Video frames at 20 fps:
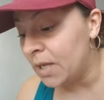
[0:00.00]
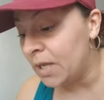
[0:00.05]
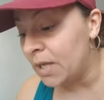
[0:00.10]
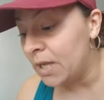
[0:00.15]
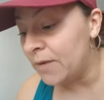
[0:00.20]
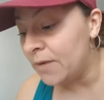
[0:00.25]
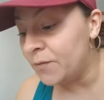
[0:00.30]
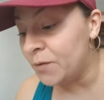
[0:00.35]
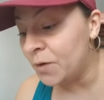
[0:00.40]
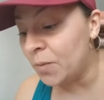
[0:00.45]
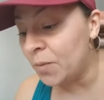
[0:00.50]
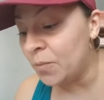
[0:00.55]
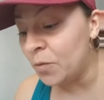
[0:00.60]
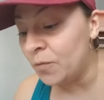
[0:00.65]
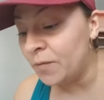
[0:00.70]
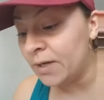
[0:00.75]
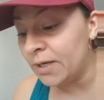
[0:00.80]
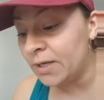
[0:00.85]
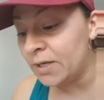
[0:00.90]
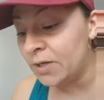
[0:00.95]
If you are
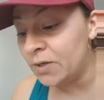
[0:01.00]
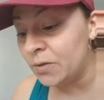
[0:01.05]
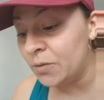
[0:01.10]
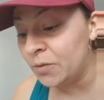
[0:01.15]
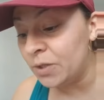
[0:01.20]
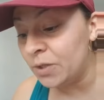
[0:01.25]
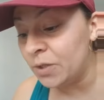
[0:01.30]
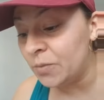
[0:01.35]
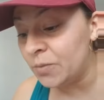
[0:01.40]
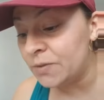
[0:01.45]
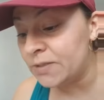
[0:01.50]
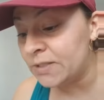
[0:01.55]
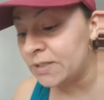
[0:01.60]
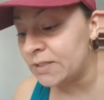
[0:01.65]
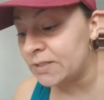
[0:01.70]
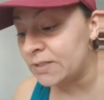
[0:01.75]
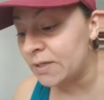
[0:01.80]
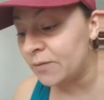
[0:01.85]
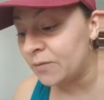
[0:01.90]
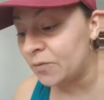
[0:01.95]
moving in the new, you will
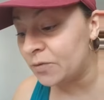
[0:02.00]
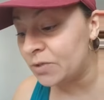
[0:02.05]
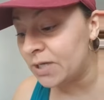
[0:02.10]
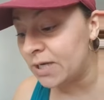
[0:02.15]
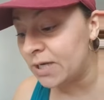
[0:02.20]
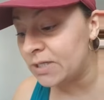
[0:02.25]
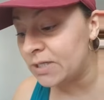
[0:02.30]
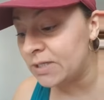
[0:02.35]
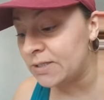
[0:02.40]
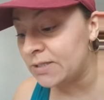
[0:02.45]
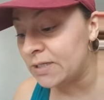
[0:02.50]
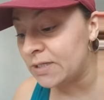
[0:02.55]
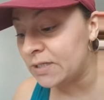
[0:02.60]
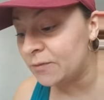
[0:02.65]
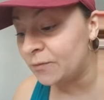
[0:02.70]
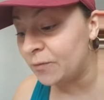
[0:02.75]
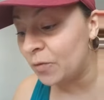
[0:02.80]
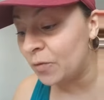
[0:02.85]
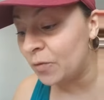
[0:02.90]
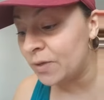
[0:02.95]
see several changes.
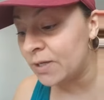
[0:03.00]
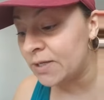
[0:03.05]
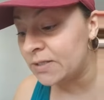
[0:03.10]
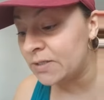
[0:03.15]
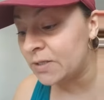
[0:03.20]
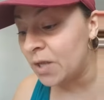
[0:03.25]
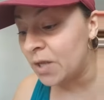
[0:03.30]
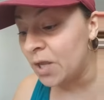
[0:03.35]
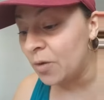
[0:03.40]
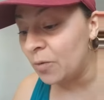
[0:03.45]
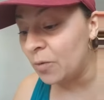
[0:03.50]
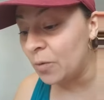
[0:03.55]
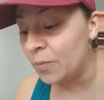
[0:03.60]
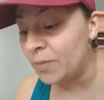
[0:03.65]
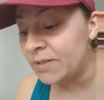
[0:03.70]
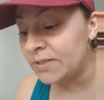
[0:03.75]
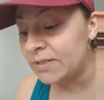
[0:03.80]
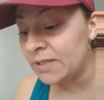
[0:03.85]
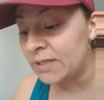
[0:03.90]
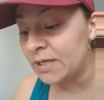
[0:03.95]
His fullness will
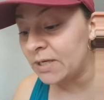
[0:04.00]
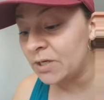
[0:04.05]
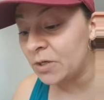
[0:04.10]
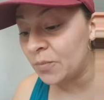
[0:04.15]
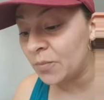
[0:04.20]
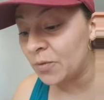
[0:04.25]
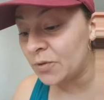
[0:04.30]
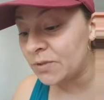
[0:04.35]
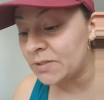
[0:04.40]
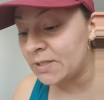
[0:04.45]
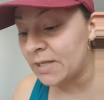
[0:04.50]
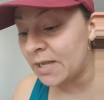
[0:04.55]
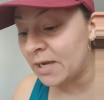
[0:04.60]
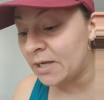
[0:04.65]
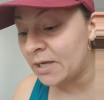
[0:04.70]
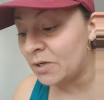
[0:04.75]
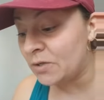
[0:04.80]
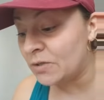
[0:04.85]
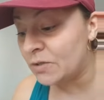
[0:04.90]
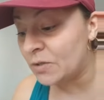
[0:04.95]
be seen in your
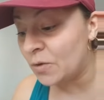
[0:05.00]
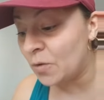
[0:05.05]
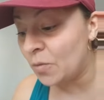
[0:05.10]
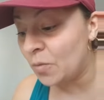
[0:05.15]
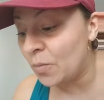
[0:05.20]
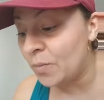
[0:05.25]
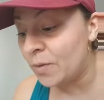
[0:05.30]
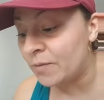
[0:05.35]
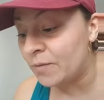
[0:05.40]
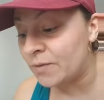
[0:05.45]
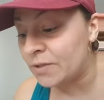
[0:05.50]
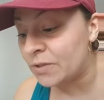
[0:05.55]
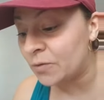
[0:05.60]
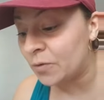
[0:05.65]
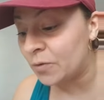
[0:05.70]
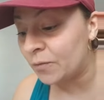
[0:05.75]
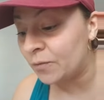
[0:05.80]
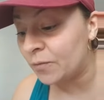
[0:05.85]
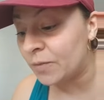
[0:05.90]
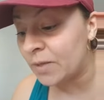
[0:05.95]
personality. Your soul will be
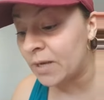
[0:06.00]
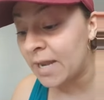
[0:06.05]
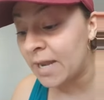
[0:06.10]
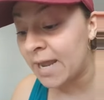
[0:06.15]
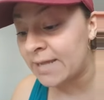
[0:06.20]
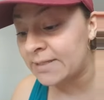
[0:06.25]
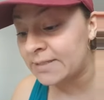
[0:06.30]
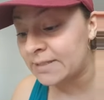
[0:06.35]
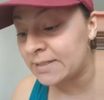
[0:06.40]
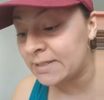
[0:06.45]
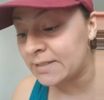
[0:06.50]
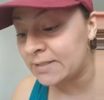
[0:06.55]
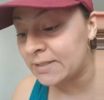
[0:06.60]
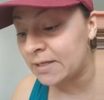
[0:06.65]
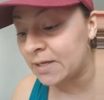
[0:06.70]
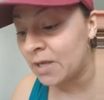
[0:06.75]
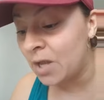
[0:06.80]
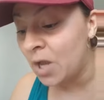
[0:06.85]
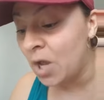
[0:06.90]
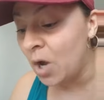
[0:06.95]
restored from the last
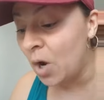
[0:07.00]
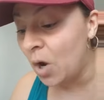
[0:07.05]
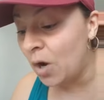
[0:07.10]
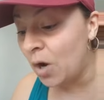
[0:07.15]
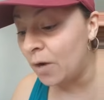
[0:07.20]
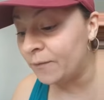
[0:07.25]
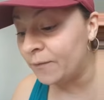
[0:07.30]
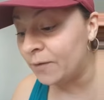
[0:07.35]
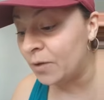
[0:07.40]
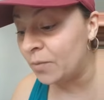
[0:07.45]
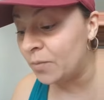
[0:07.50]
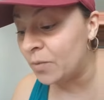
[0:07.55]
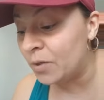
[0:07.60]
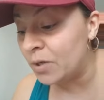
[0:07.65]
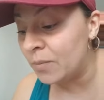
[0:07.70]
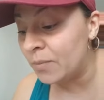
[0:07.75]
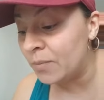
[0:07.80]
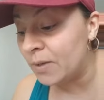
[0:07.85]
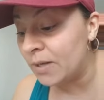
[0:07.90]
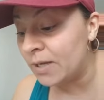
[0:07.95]
season. All fear and
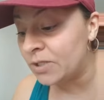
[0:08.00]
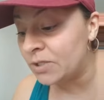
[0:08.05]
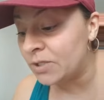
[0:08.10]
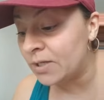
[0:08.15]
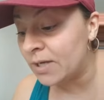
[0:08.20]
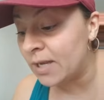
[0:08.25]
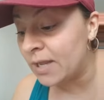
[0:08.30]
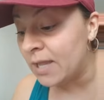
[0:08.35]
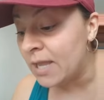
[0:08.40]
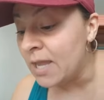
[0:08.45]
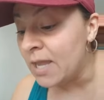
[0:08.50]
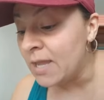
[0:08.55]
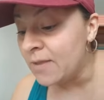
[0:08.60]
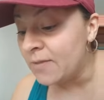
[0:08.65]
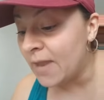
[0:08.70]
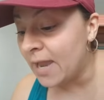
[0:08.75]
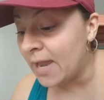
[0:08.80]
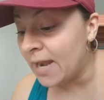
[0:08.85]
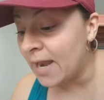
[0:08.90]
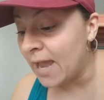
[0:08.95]
manipulation
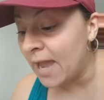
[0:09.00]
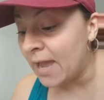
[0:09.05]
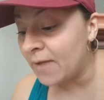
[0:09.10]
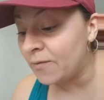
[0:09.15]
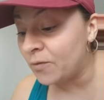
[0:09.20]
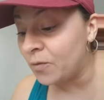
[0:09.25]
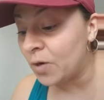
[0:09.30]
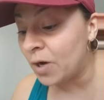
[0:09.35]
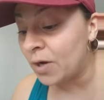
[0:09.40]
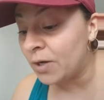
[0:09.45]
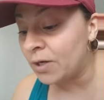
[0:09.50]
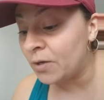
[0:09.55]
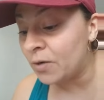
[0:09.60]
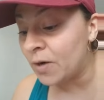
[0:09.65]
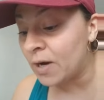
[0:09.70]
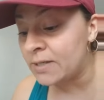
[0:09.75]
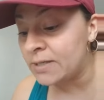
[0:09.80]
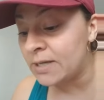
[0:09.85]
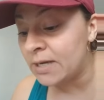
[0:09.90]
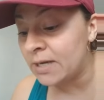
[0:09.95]
that have crowded
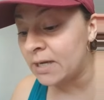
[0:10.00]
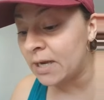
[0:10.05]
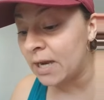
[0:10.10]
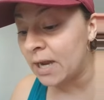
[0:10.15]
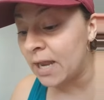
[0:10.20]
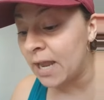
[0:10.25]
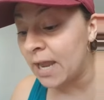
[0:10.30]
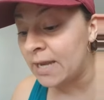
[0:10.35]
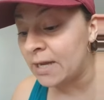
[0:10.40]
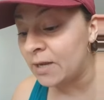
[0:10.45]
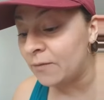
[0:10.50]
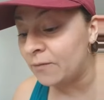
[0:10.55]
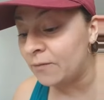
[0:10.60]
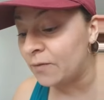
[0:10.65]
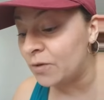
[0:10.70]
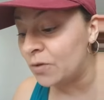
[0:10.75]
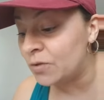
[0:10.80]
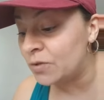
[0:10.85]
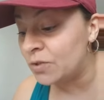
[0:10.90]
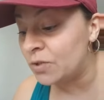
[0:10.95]
your identity and
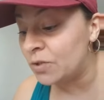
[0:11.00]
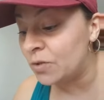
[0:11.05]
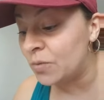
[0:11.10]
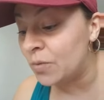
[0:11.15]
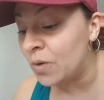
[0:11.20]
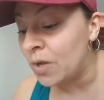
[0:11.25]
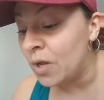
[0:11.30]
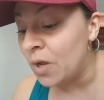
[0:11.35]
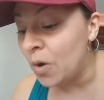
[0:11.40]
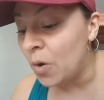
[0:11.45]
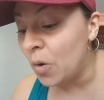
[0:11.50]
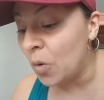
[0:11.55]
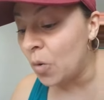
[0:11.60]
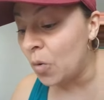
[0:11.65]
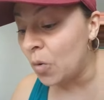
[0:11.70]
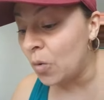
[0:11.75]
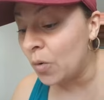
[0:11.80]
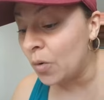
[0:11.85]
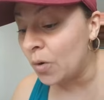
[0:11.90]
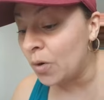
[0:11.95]
confused you
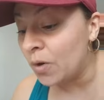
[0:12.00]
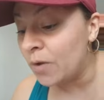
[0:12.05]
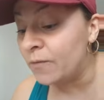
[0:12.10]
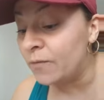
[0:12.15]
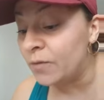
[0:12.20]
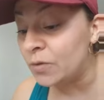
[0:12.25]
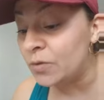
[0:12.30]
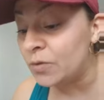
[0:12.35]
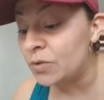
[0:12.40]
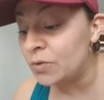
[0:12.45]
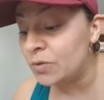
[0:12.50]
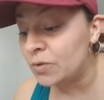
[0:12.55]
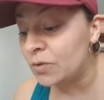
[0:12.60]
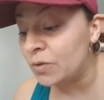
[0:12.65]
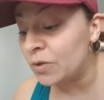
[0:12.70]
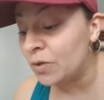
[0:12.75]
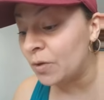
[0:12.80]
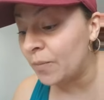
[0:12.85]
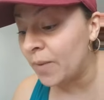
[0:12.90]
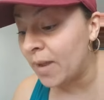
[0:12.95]
or confused you
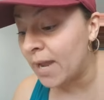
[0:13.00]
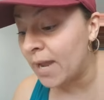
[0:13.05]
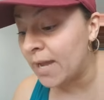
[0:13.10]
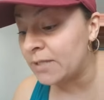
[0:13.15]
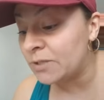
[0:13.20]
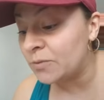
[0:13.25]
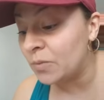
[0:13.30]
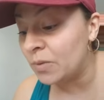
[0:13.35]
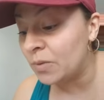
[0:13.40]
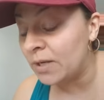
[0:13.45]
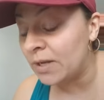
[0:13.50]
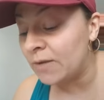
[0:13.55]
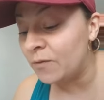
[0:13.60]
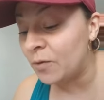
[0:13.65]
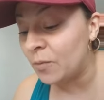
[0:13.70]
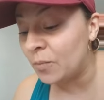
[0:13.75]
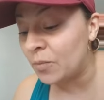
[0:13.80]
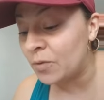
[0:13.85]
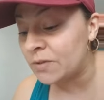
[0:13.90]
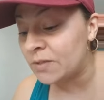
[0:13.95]
to your past will leave
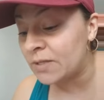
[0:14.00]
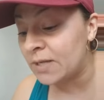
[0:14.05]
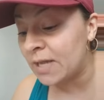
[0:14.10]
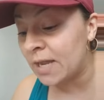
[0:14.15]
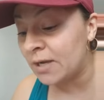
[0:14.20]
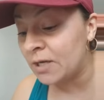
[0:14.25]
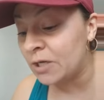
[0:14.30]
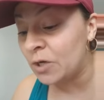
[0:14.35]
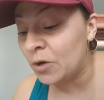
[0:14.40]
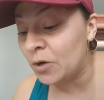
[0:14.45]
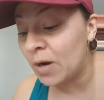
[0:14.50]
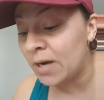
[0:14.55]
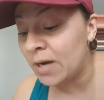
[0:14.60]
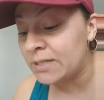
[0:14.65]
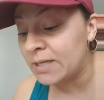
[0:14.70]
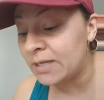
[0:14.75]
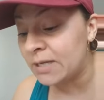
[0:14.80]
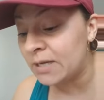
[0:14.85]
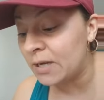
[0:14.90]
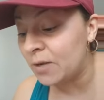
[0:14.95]
your personality. Your
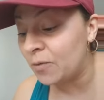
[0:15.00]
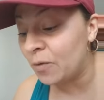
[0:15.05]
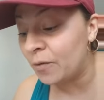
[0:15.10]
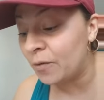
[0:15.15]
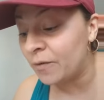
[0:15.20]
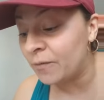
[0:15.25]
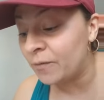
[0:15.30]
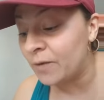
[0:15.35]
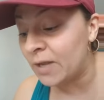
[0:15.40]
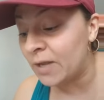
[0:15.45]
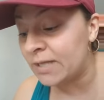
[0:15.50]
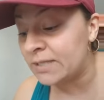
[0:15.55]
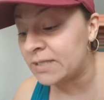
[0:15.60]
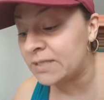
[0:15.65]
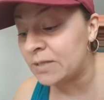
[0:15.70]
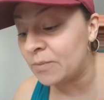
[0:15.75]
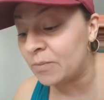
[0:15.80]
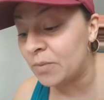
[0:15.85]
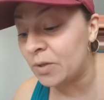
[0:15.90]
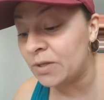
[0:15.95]
identity will reflect
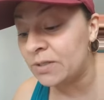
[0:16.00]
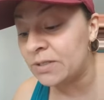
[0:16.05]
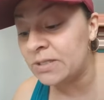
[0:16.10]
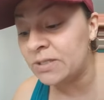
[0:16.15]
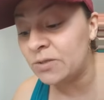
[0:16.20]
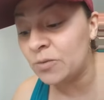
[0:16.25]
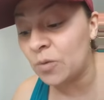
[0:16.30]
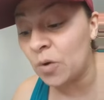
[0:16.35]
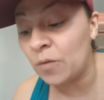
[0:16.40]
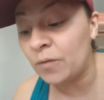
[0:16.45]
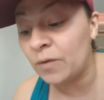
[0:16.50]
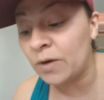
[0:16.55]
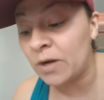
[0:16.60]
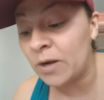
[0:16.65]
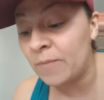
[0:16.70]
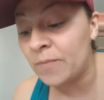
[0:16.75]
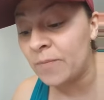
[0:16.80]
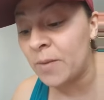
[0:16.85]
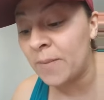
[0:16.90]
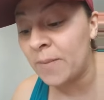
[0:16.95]
his ability to
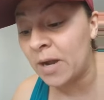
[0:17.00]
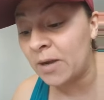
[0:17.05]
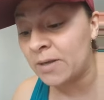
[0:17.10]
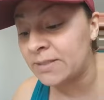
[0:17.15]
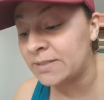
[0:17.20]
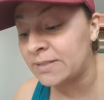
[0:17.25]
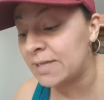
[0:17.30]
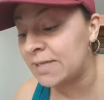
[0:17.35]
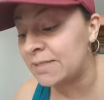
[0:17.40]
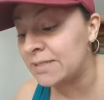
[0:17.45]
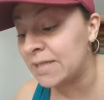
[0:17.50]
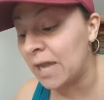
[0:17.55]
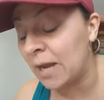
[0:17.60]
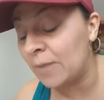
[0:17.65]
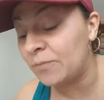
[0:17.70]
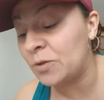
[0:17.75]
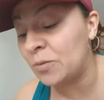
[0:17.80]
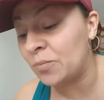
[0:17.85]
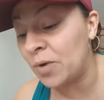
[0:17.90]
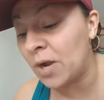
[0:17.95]
overcome the mountains that
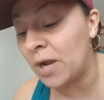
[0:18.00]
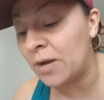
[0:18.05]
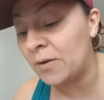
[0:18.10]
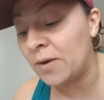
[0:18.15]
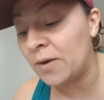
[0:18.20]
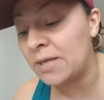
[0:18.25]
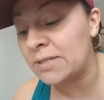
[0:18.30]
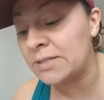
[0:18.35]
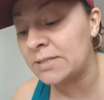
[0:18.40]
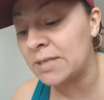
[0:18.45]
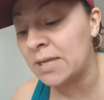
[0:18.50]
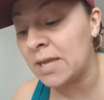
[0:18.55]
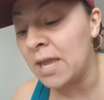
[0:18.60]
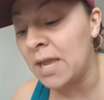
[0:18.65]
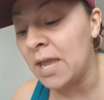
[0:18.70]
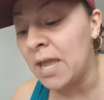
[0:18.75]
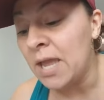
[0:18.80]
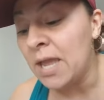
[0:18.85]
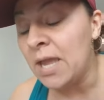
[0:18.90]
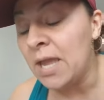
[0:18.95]
stopped your progress.
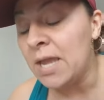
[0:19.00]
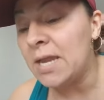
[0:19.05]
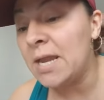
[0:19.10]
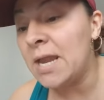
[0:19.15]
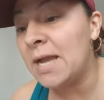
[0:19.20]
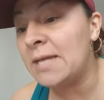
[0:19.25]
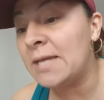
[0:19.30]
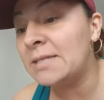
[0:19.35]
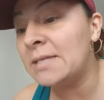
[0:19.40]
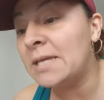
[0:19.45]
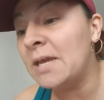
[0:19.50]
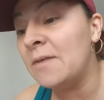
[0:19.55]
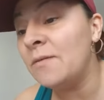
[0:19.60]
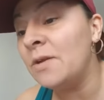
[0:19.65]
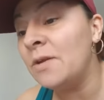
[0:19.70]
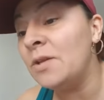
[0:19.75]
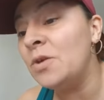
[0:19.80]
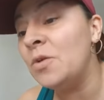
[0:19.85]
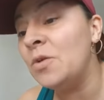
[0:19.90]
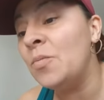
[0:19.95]
He has
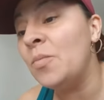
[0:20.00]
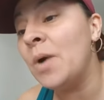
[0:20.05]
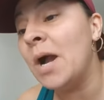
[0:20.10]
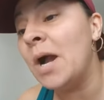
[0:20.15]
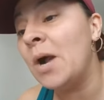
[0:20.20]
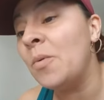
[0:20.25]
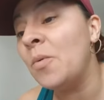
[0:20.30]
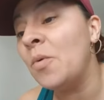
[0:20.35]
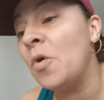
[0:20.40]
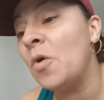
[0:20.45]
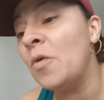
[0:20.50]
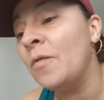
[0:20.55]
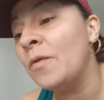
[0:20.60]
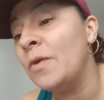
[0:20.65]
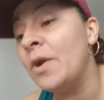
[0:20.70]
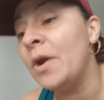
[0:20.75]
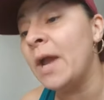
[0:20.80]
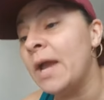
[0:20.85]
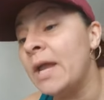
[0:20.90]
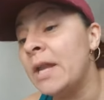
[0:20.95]
given you power over
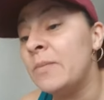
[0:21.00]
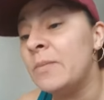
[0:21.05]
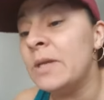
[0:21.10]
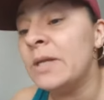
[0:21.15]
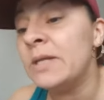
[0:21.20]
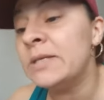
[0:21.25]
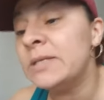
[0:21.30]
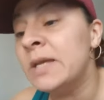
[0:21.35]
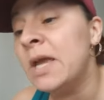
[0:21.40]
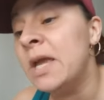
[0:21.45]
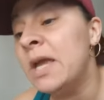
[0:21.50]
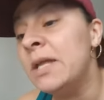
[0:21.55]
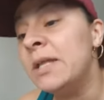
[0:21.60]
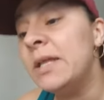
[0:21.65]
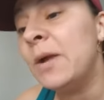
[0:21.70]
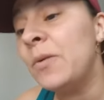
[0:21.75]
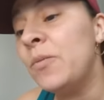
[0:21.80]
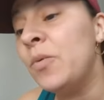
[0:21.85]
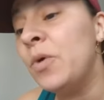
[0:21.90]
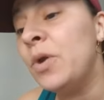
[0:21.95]
your enemies
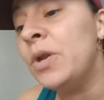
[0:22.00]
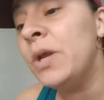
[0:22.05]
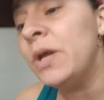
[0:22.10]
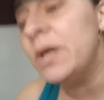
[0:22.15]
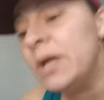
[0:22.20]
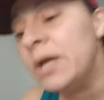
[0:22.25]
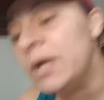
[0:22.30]
that would